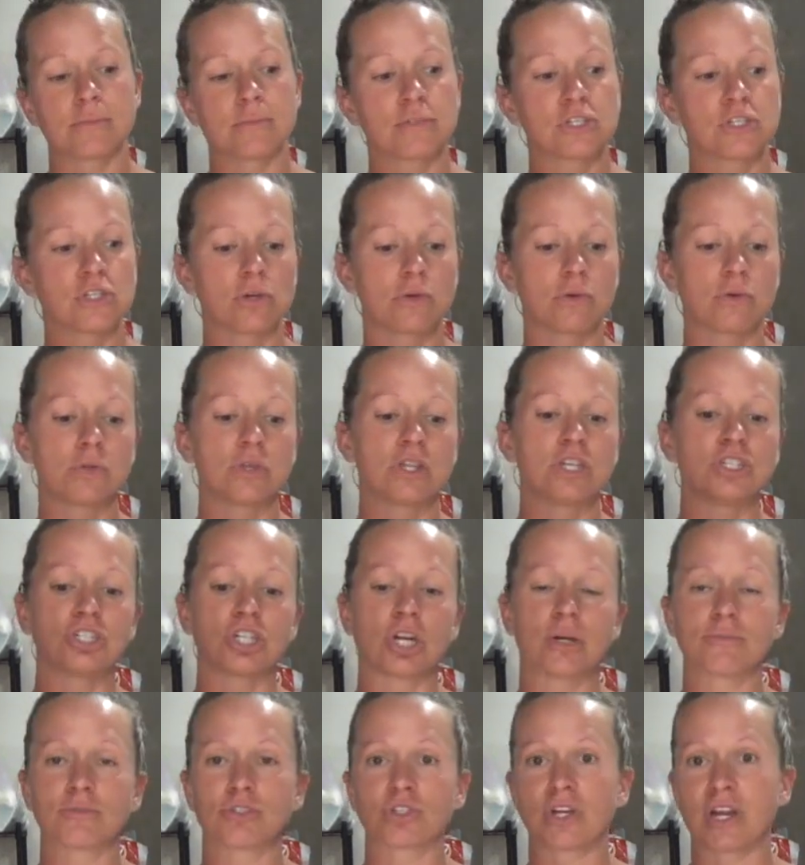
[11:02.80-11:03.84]
So the
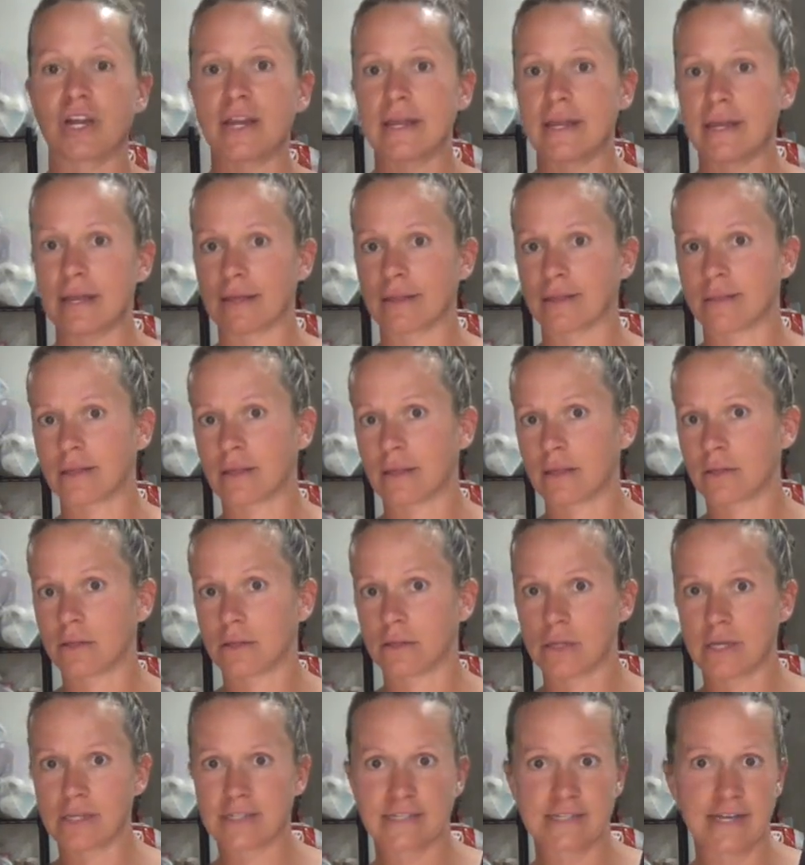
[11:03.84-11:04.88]
jump training,
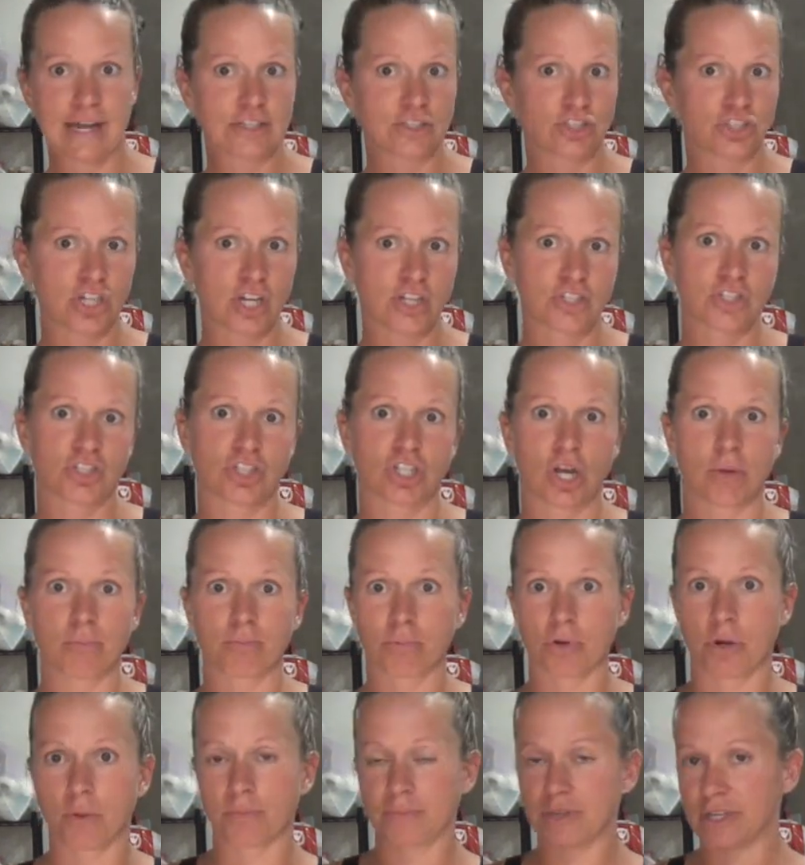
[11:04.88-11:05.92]
it's not just
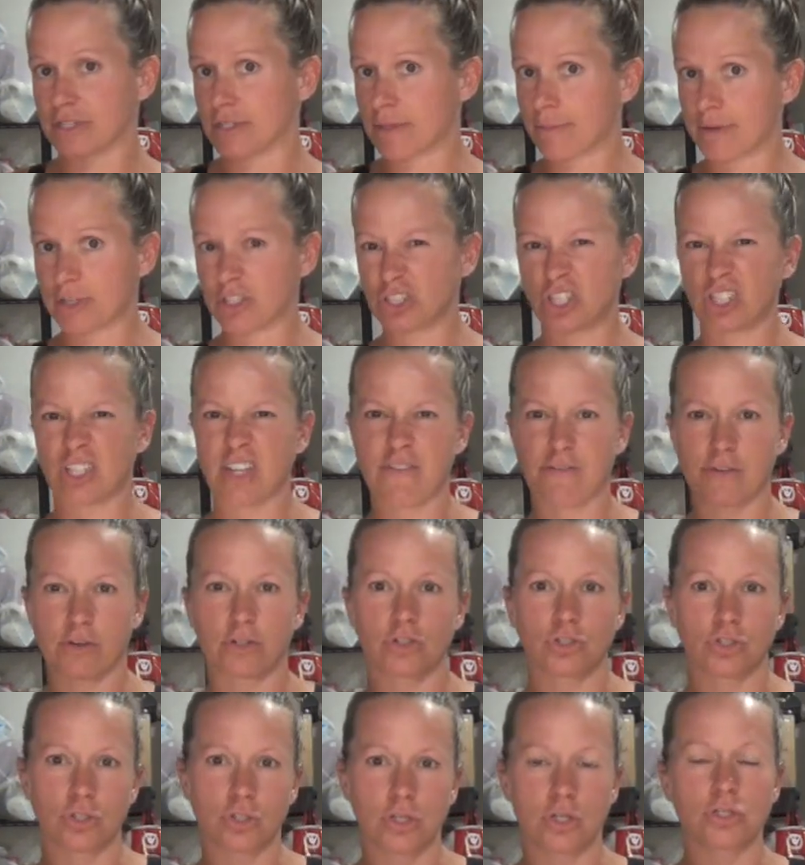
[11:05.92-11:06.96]
jump rope. There's a bunch of
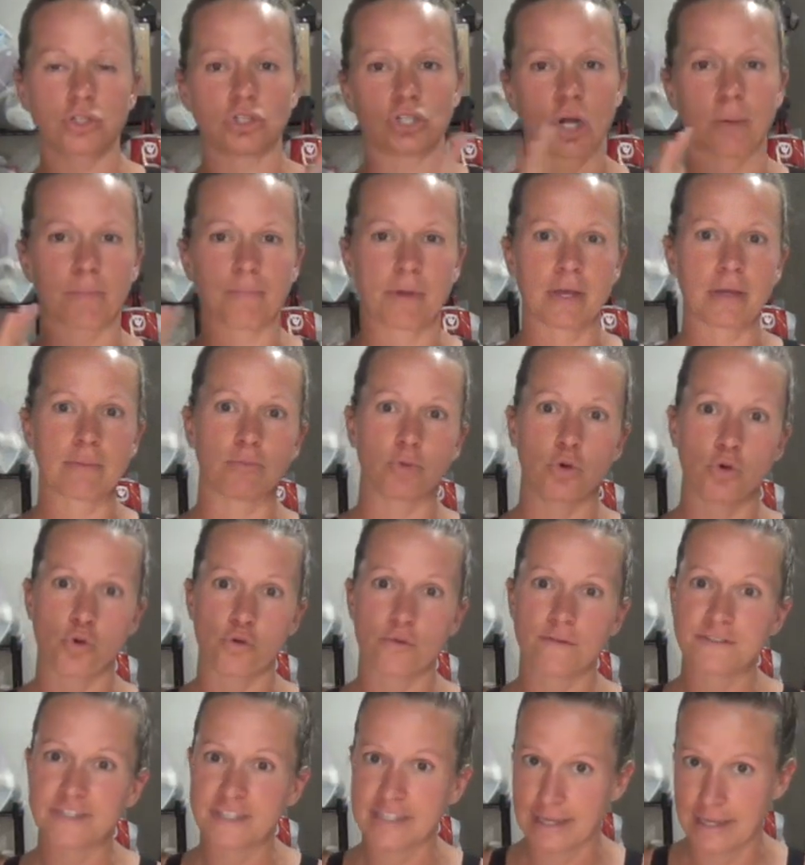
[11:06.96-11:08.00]
different jumping
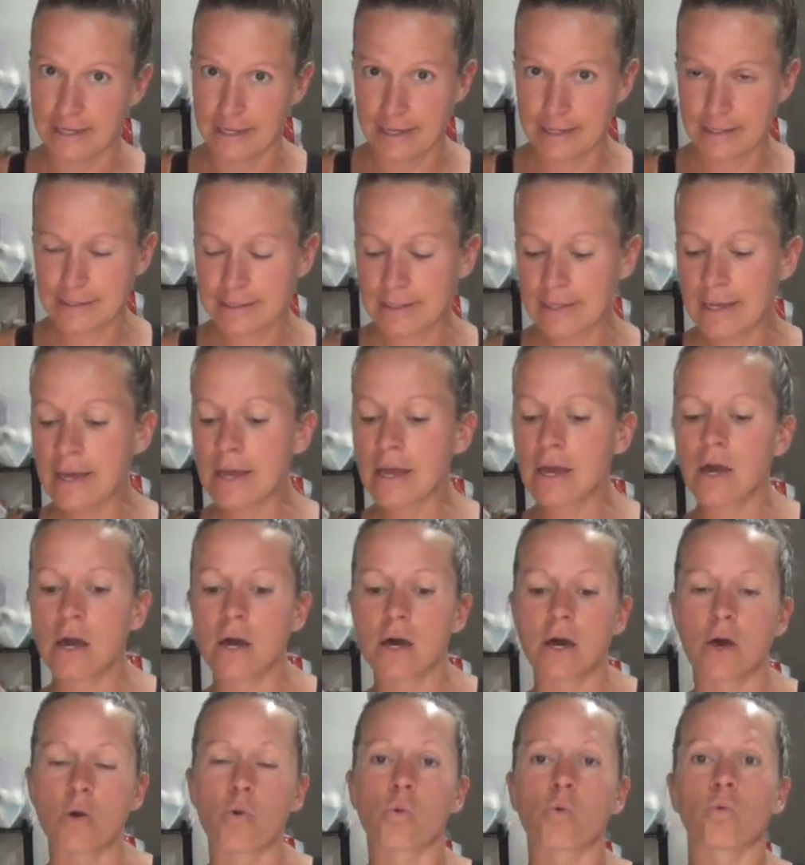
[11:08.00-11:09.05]
moves in it.
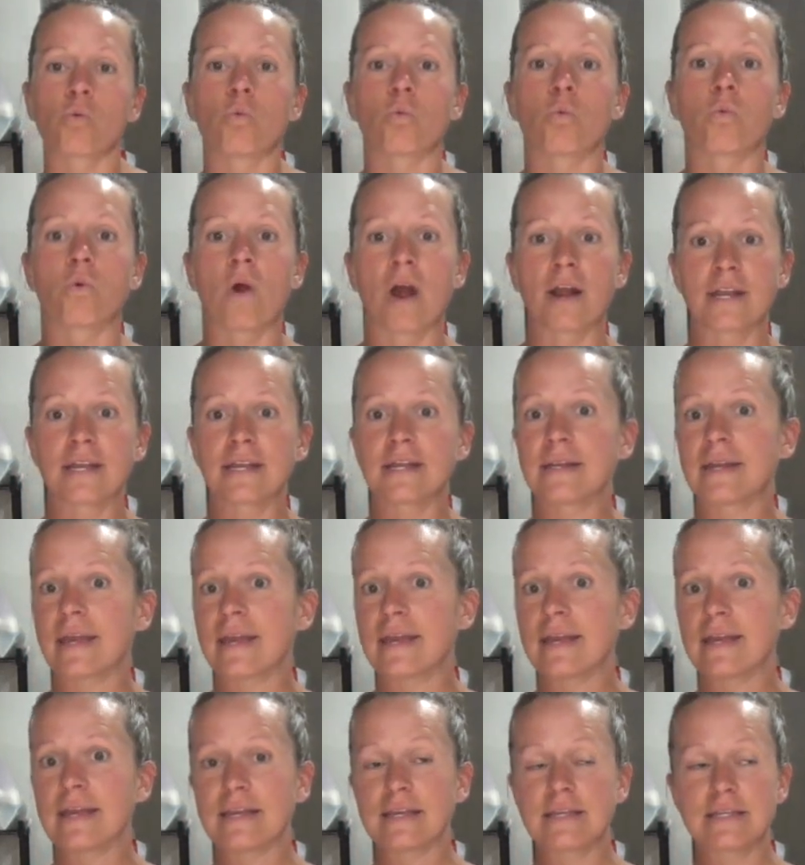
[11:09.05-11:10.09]
Running
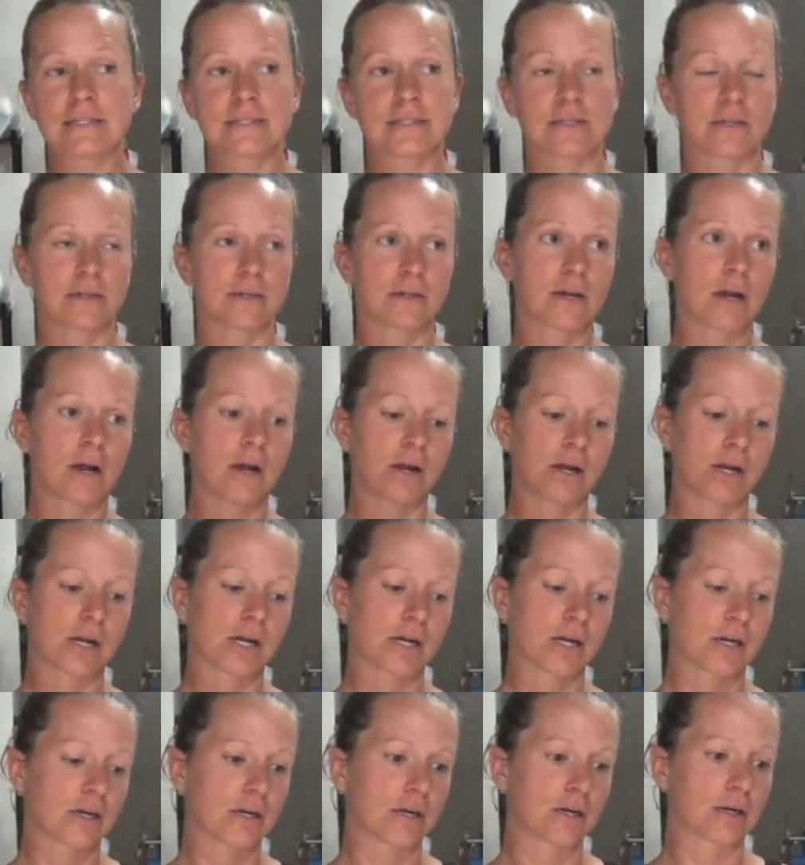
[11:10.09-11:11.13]
days
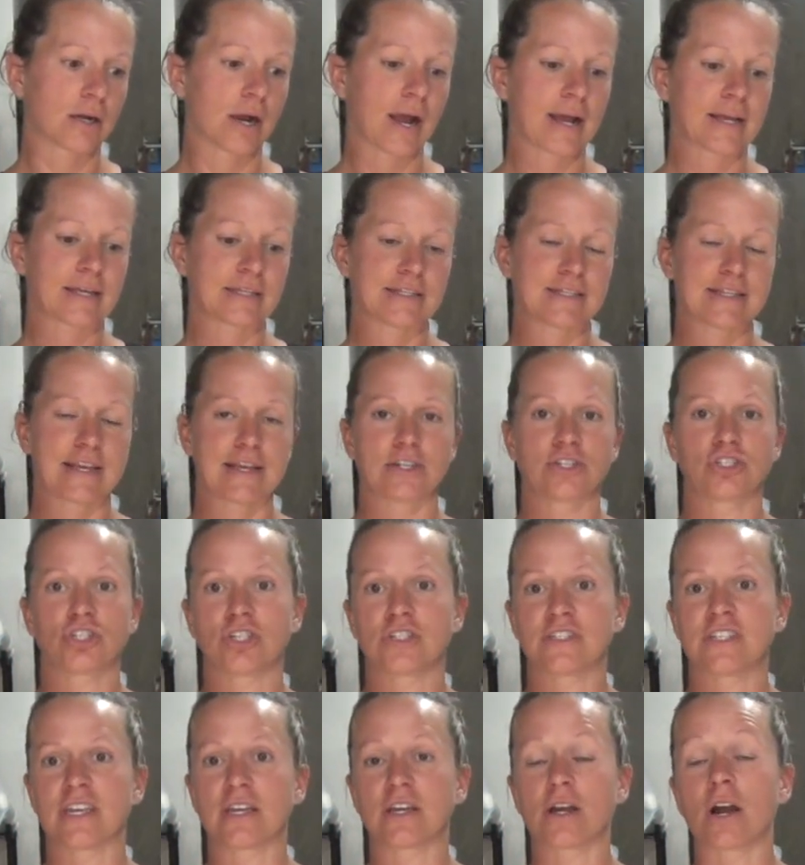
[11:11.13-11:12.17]
are
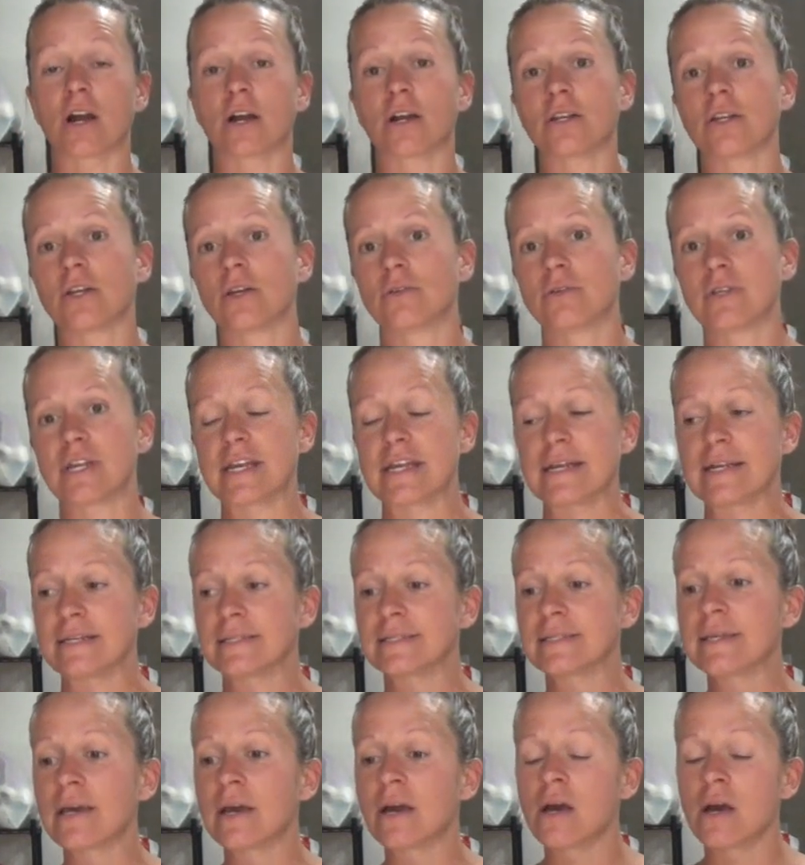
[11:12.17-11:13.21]
cardio
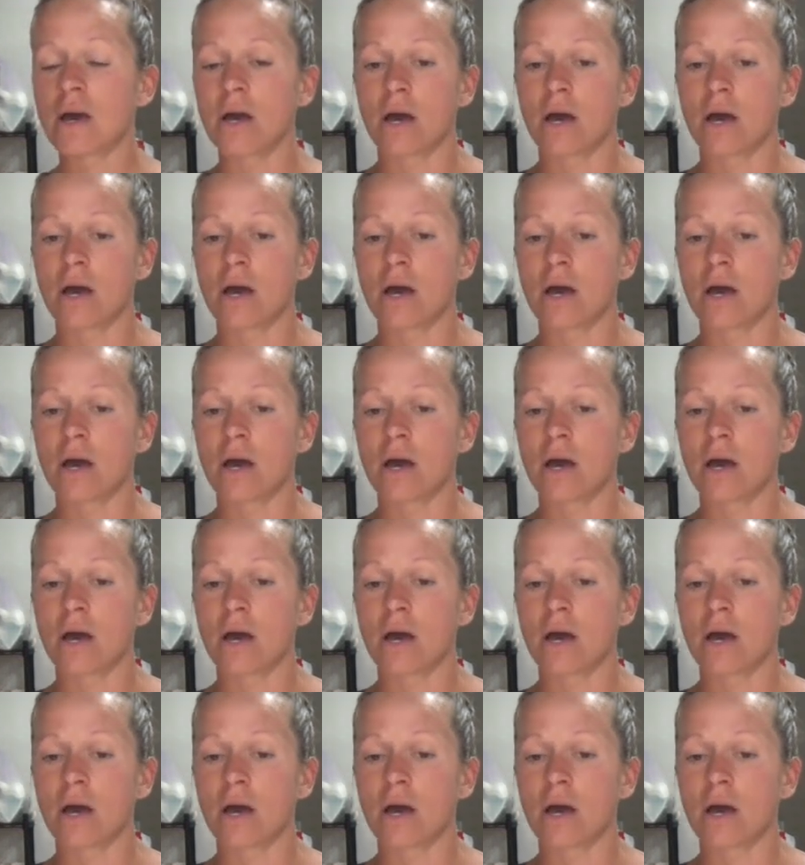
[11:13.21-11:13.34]
days.